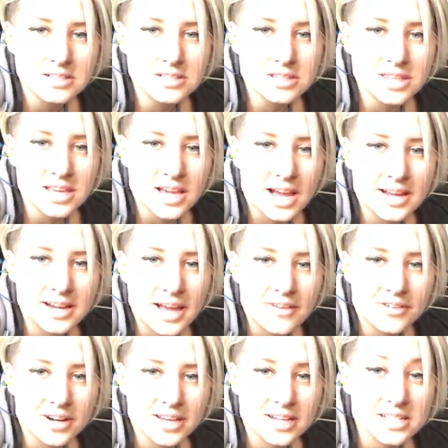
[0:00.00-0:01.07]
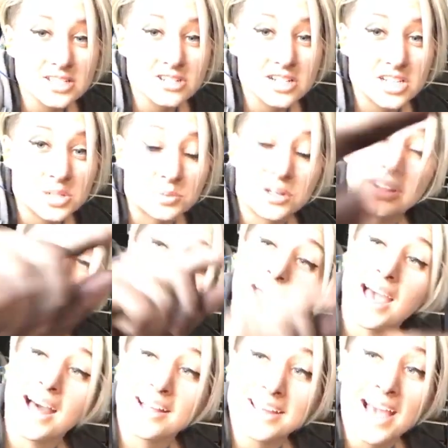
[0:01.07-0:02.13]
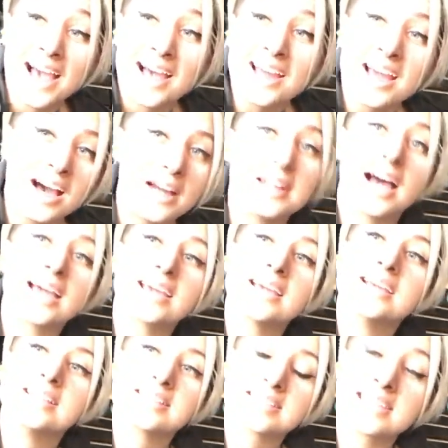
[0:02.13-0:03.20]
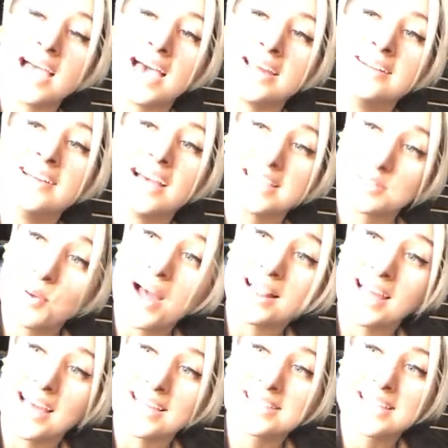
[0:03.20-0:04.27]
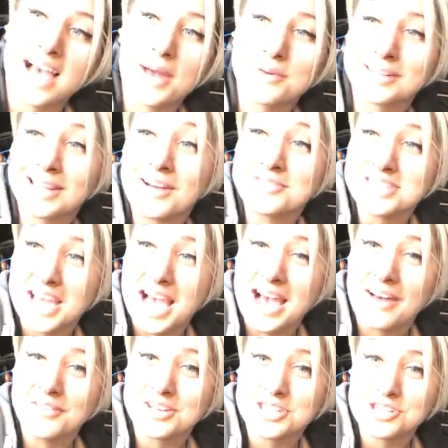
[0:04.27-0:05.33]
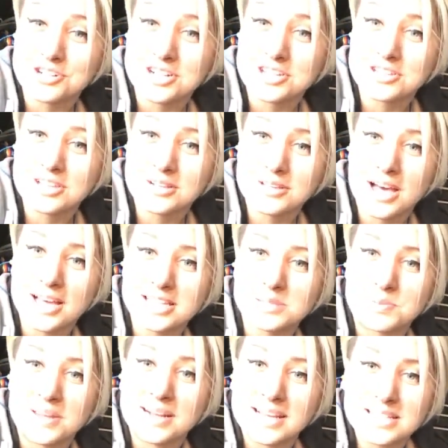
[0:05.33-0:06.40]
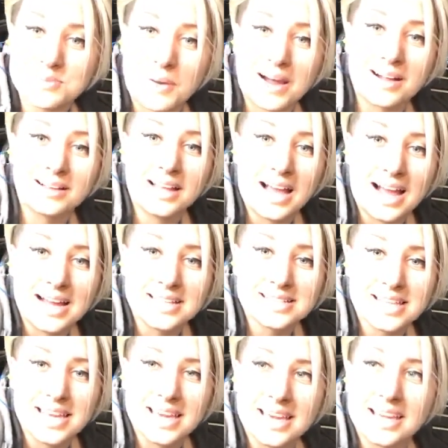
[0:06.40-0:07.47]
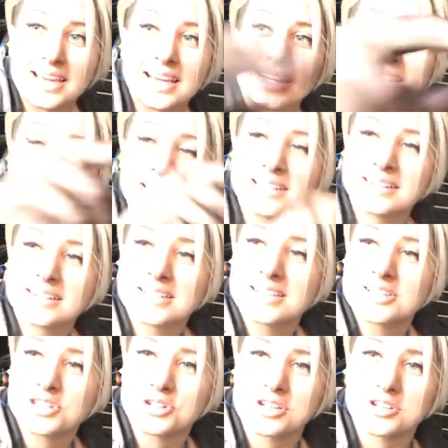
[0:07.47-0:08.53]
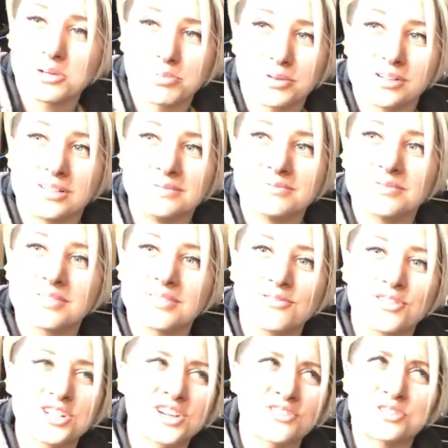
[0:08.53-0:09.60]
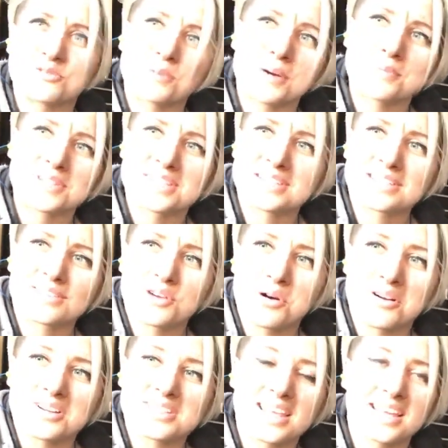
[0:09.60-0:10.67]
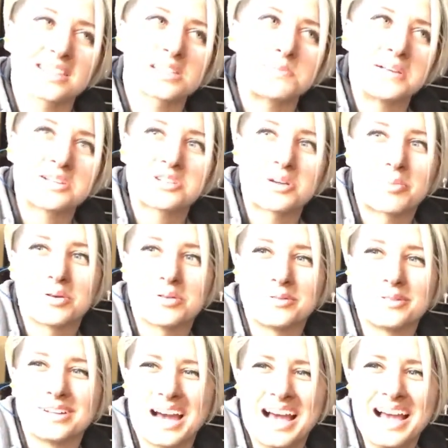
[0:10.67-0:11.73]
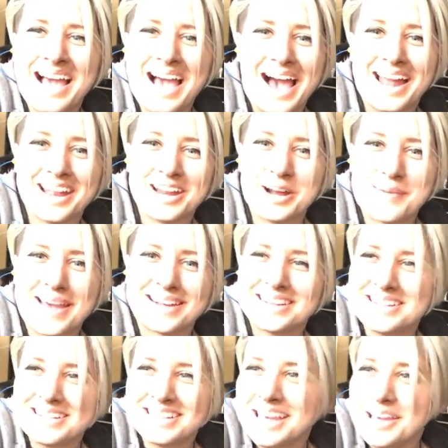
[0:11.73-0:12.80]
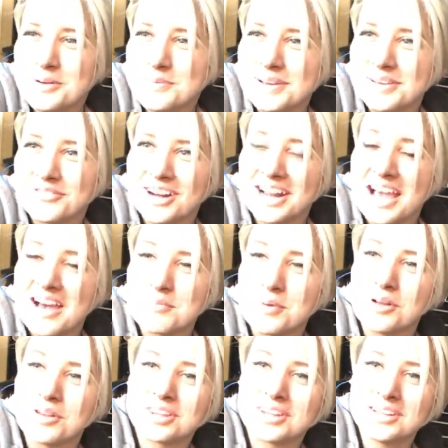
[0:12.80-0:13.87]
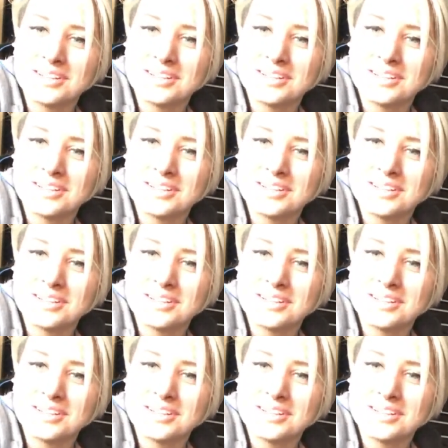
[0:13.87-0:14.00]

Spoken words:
Do you think I'd ever get a street triple? Hell yeah. Not instead, as well as I would love to have a street speed as well as a street triple for different purposes, of course. Like the speed triple would, I don't know, man. It would be fun to have both.